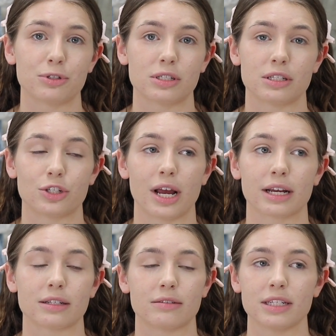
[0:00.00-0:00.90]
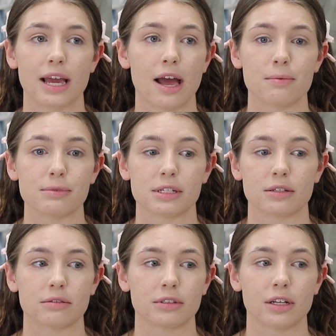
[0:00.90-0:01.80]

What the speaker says: just to check DMs and, you